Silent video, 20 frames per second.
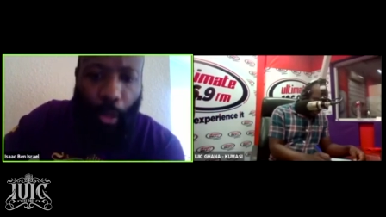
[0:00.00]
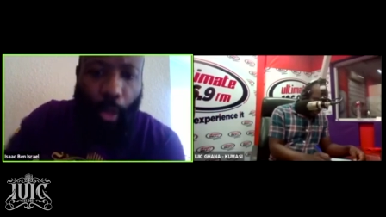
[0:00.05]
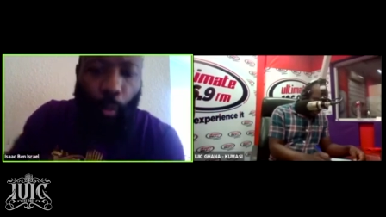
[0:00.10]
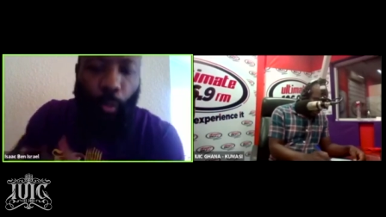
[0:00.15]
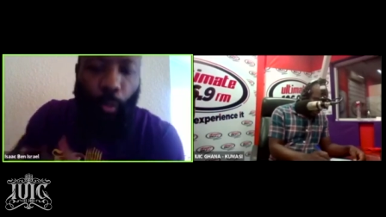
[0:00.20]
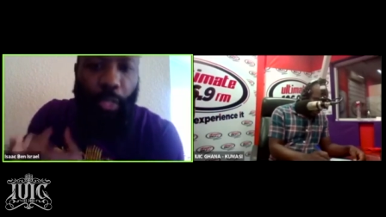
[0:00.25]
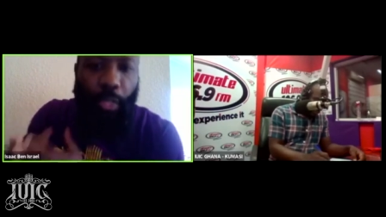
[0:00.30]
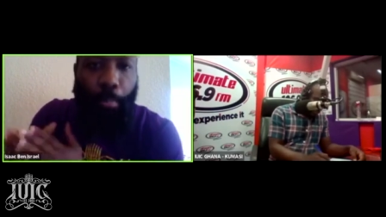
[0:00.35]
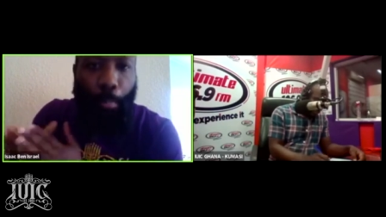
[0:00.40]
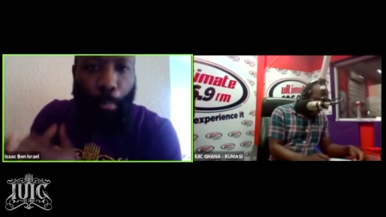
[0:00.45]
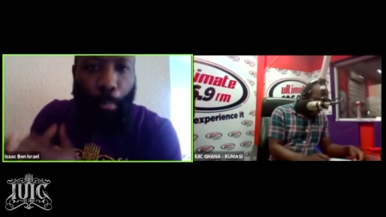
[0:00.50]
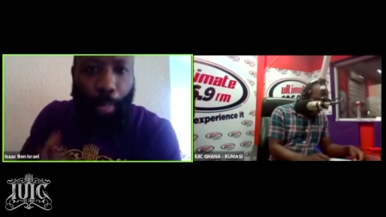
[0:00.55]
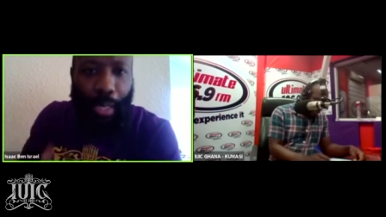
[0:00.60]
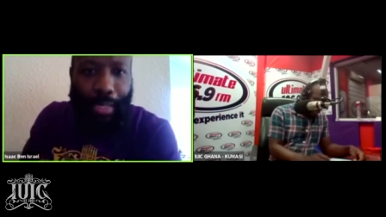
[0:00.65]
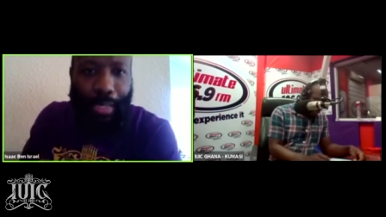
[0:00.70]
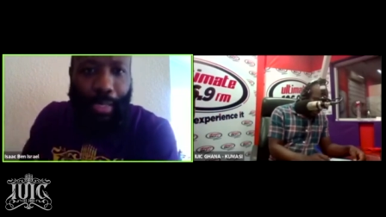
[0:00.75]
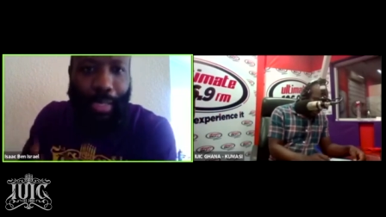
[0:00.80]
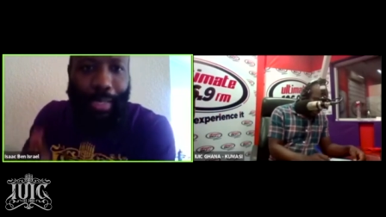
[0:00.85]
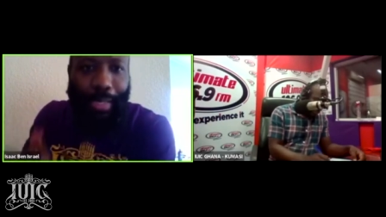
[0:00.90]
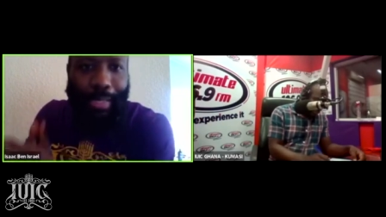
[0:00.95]
we
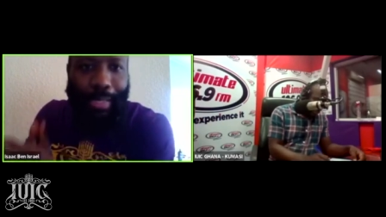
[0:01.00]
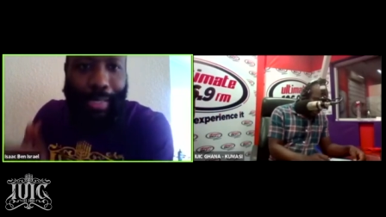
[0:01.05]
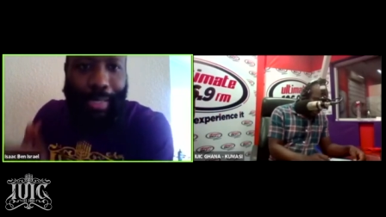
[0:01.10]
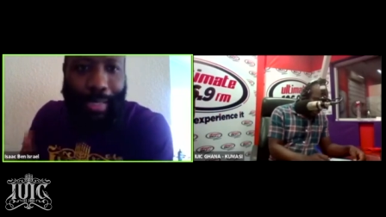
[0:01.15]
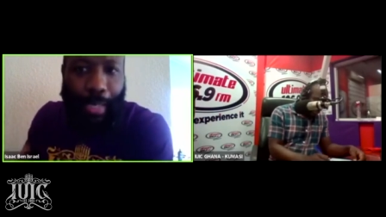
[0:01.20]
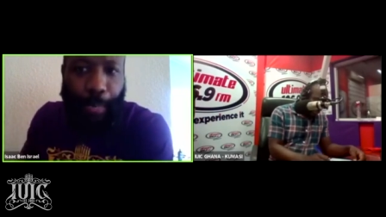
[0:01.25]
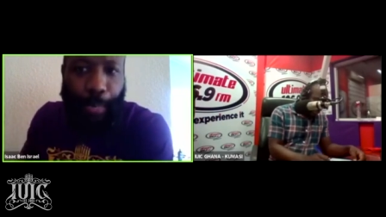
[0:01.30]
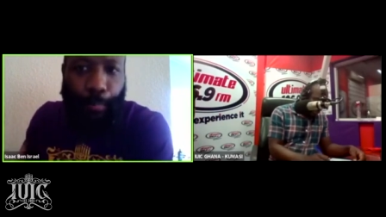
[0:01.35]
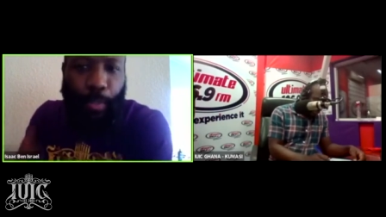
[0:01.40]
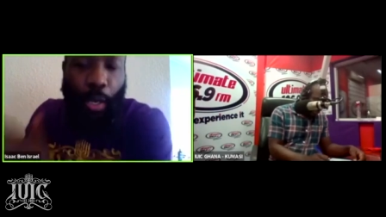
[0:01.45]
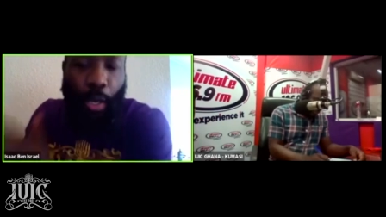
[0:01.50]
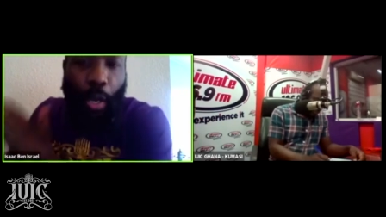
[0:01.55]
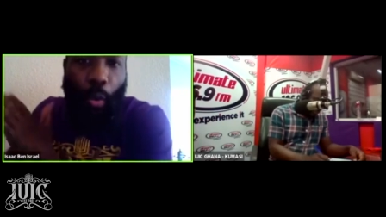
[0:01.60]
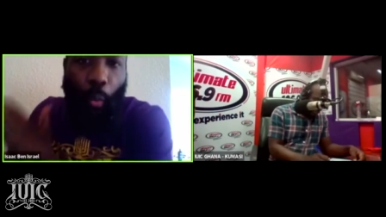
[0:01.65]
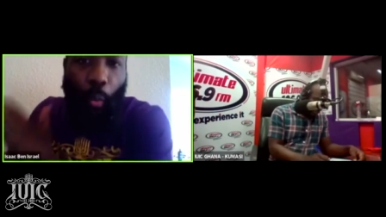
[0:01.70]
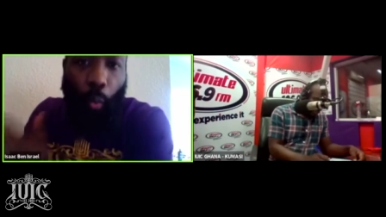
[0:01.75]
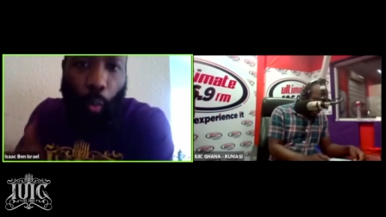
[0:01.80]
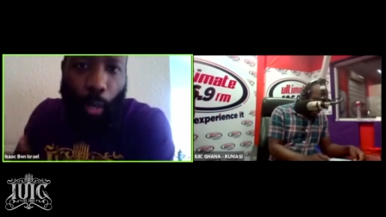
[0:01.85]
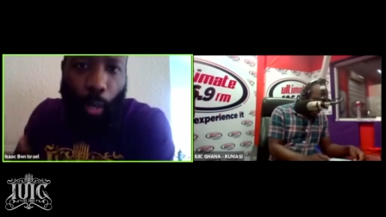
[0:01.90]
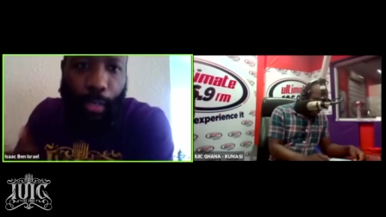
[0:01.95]
must accept
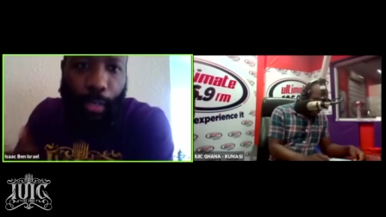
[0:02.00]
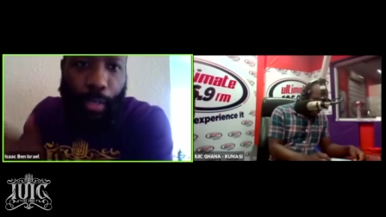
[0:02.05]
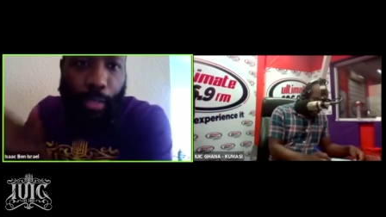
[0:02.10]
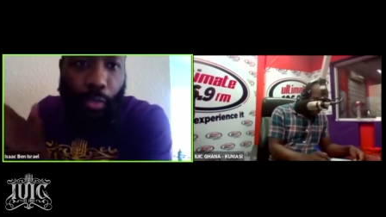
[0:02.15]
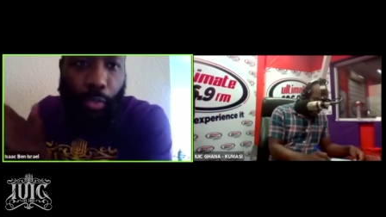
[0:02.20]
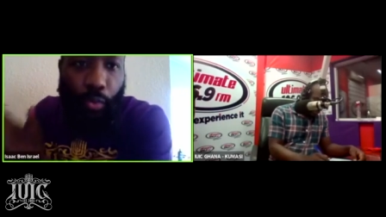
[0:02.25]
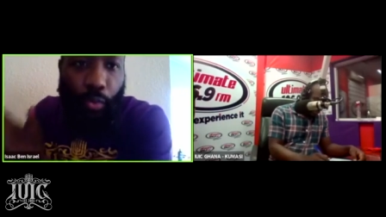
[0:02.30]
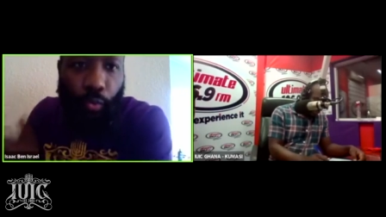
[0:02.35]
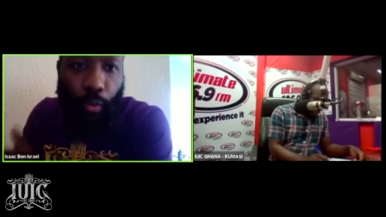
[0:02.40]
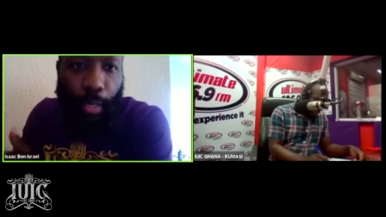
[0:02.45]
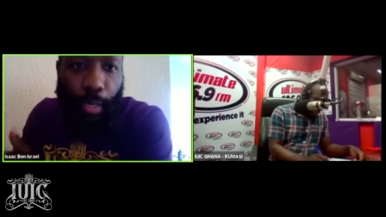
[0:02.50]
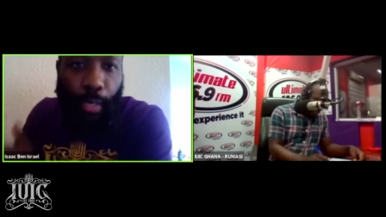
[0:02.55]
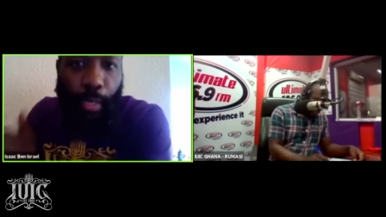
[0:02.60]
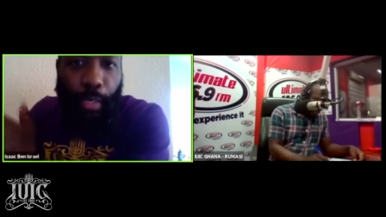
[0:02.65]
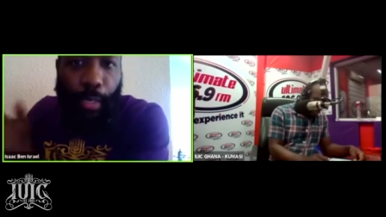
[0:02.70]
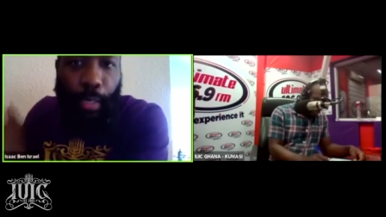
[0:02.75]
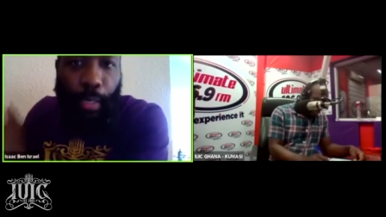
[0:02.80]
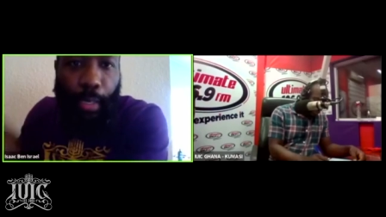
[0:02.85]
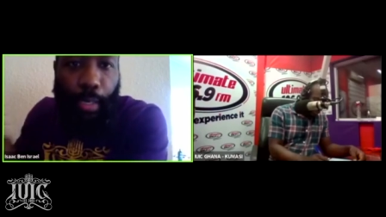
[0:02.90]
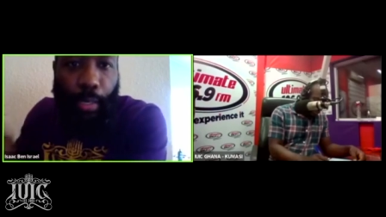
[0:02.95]
what is
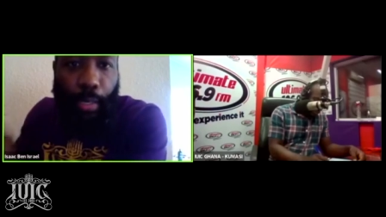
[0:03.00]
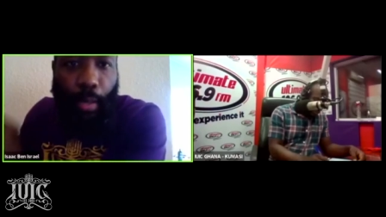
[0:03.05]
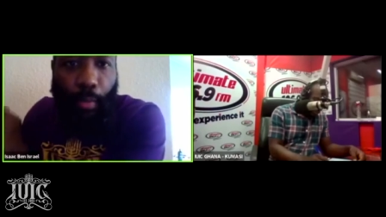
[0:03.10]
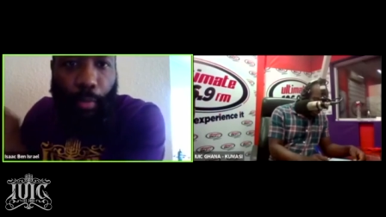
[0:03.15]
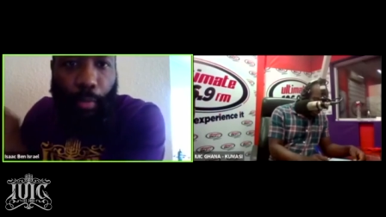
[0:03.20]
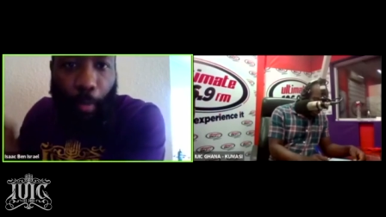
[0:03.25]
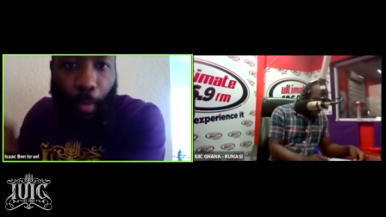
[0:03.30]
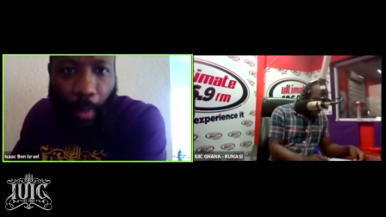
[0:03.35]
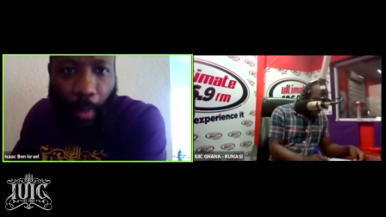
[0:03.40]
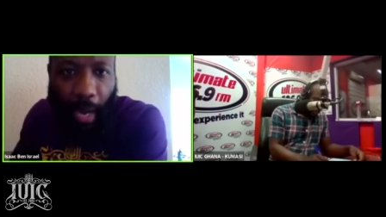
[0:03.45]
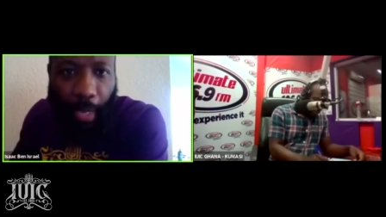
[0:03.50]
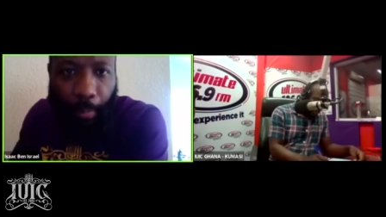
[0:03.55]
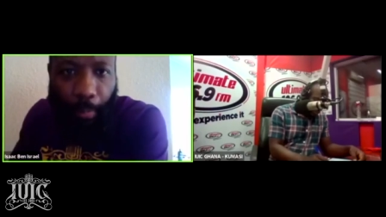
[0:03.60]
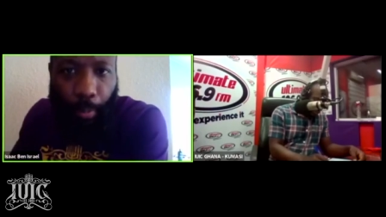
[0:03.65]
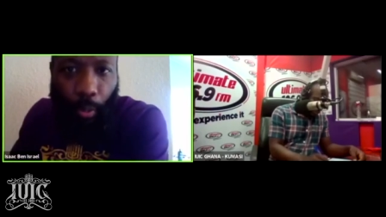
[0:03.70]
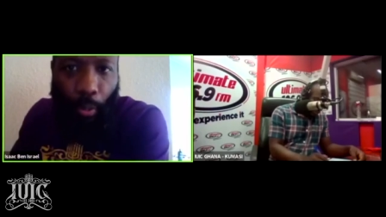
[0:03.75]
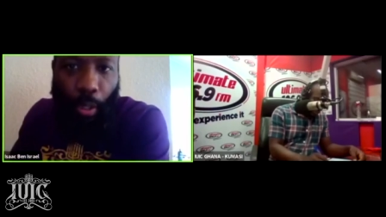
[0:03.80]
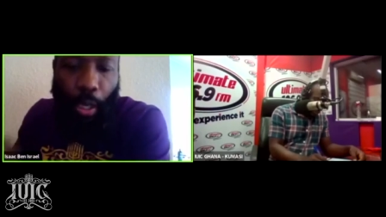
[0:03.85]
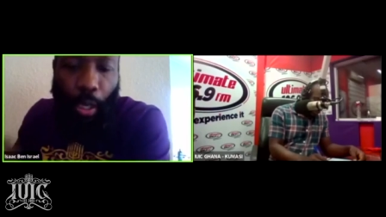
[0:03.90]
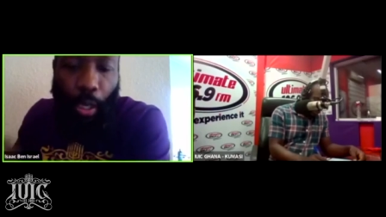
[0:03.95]
written in the
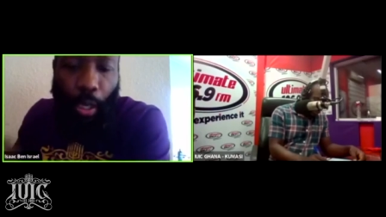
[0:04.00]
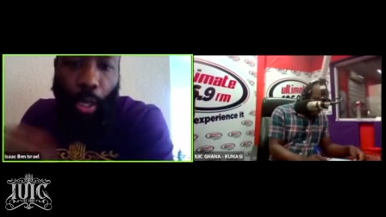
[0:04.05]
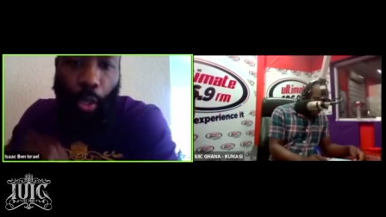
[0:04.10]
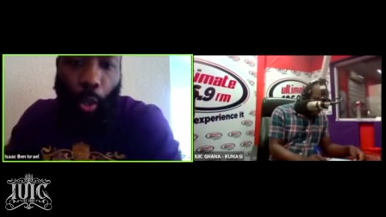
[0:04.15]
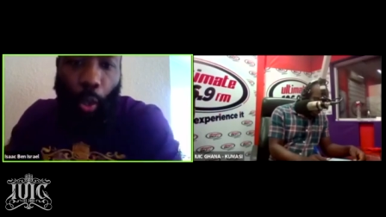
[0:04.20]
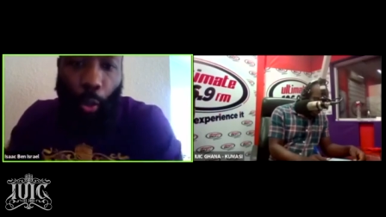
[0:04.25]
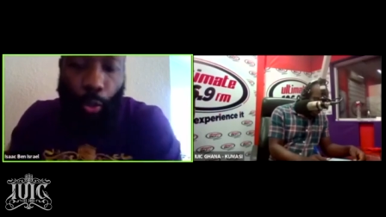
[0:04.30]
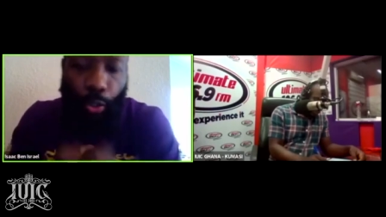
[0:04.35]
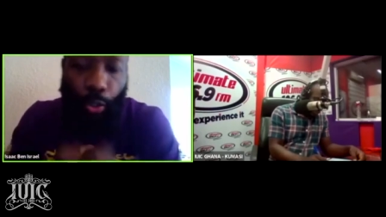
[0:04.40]
Bible. Go to